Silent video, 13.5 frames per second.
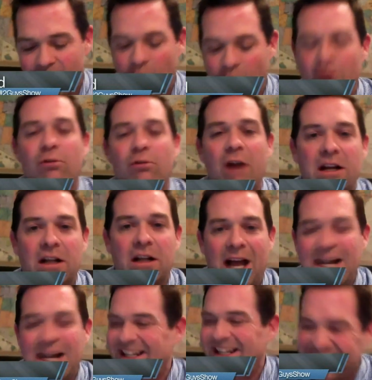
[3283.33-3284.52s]
4th grade
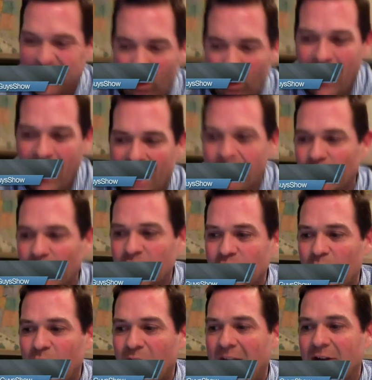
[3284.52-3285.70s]
class. I don't have her
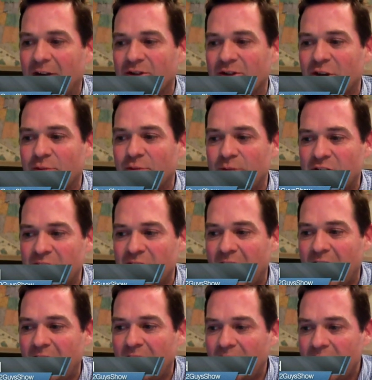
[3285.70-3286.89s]
Twitter handle, so
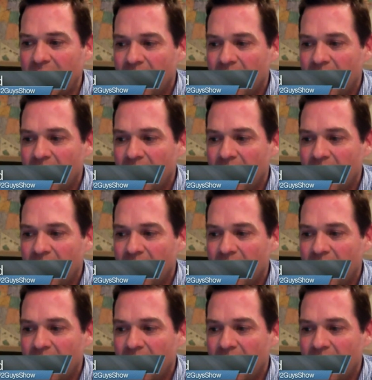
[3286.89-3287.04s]
Michelle